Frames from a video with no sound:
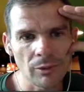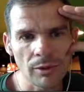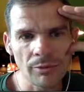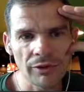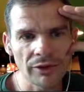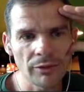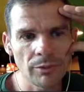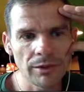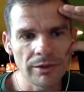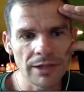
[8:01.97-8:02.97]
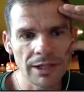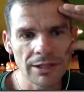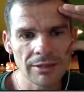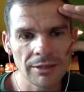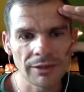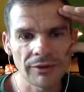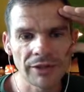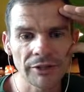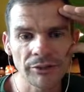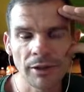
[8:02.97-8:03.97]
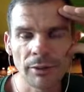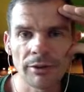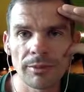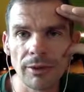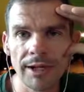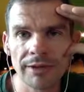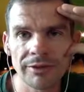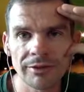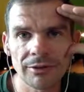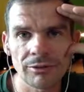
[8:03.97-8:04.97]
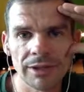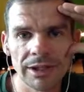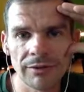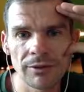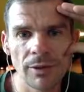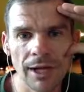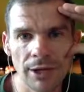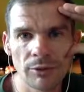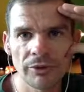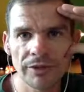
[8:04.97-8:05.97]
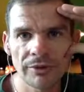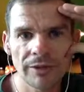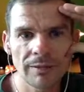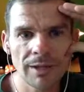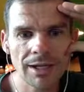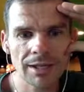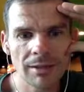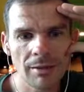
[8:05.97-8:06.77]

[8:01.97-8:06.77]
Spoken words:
All I'm presented with here, I'd have to test ride both the bikes to really give you my 100% feedback.